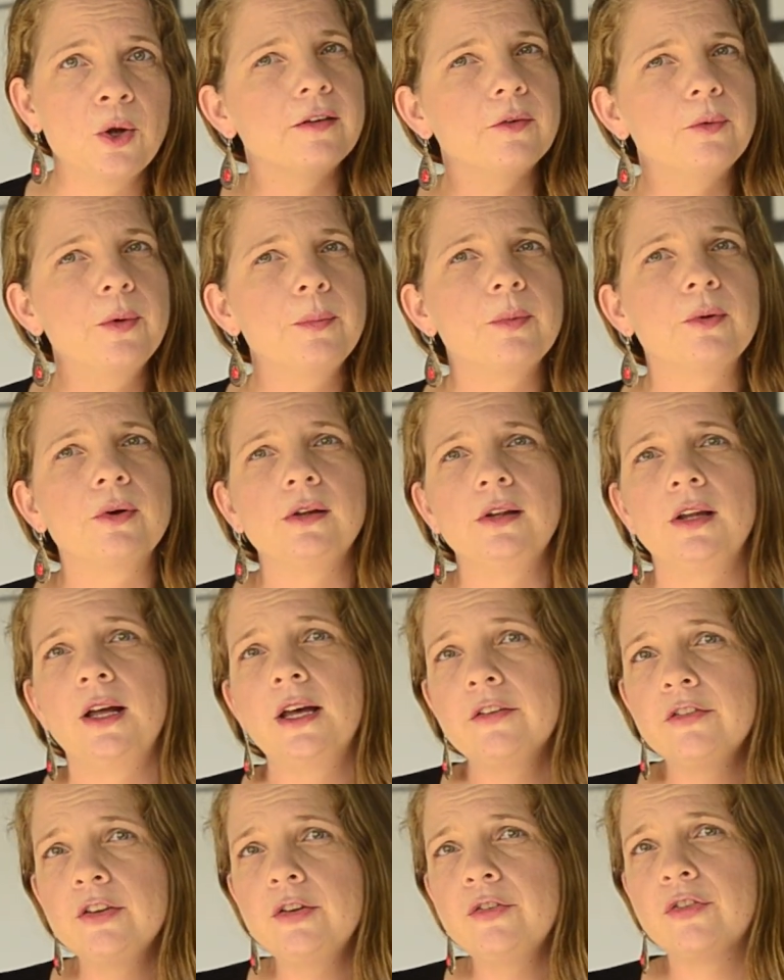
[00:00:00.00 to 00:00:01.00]
we put a
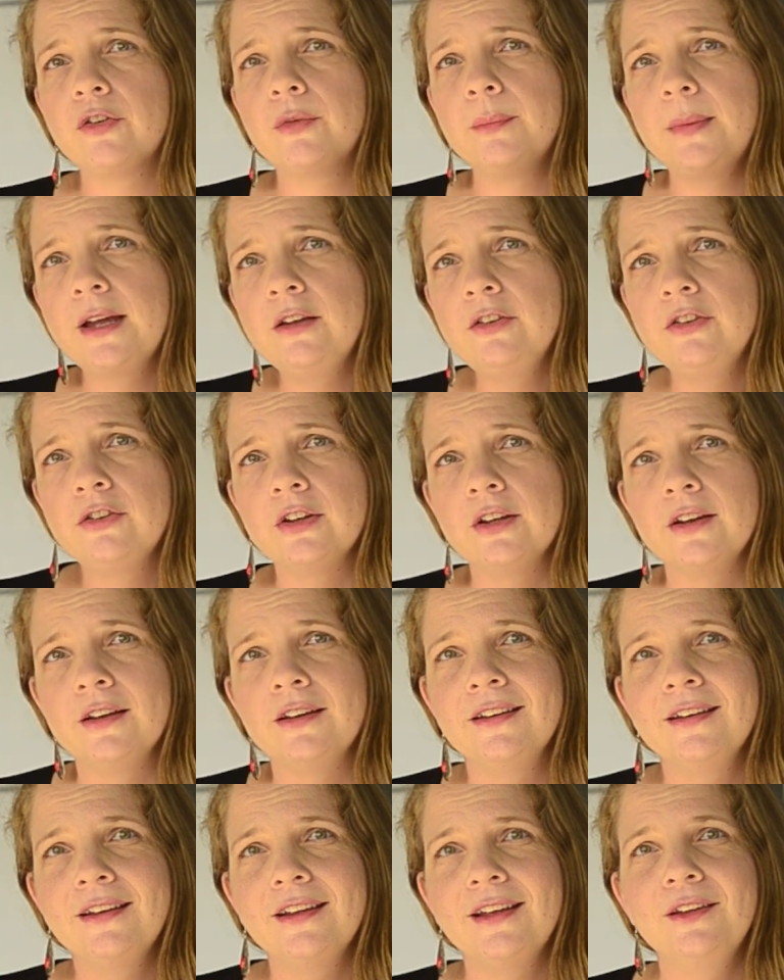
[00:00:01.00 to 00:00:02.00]
lot of
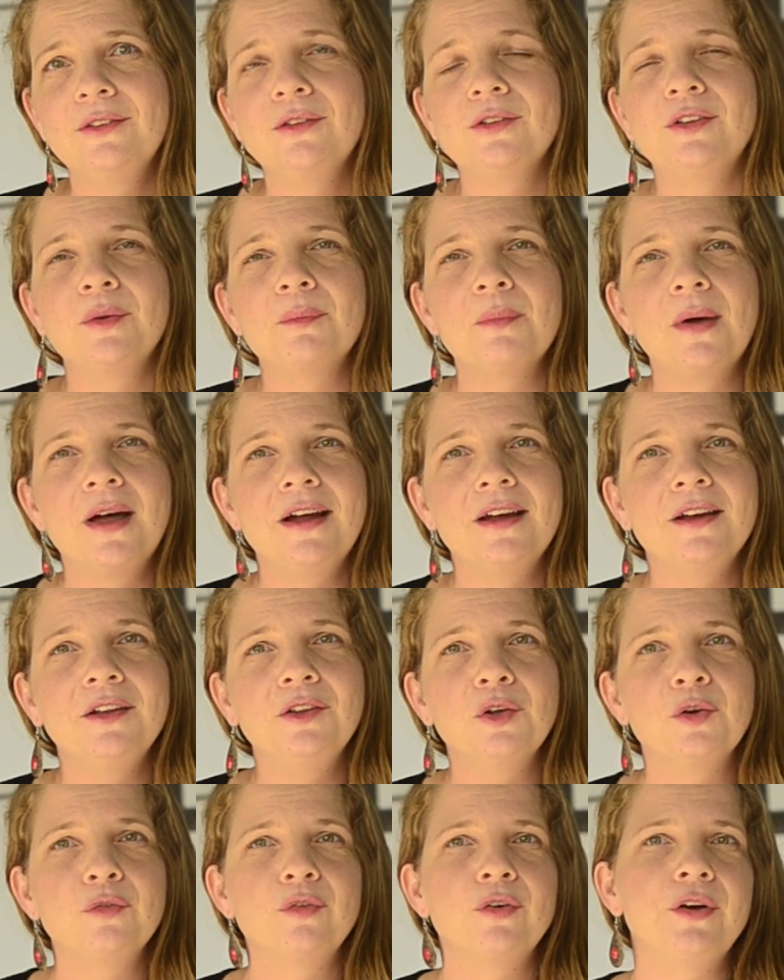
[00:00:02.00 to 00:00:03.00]
information into the
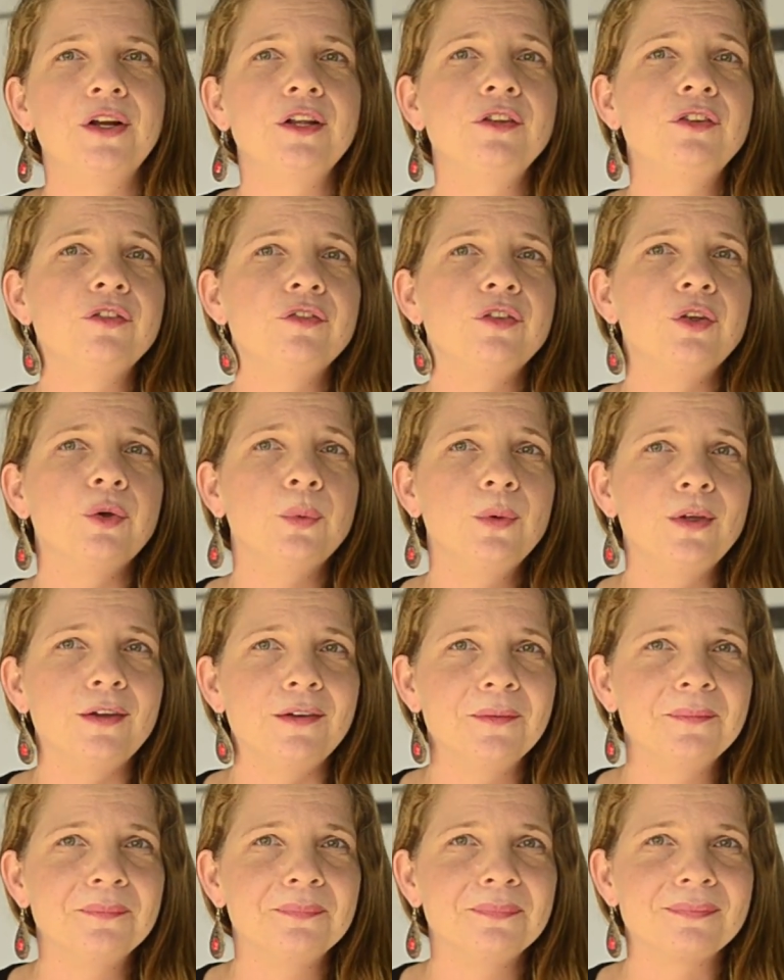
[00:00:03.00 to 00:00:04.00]
mind of our
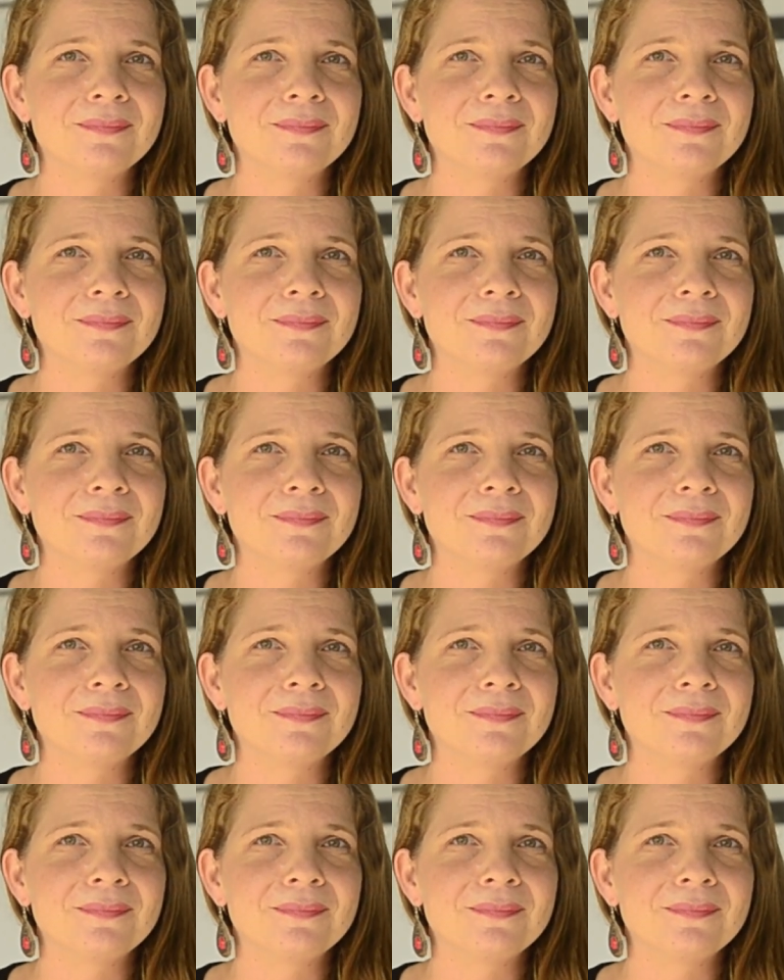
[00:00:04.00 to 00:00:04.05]
interviewee.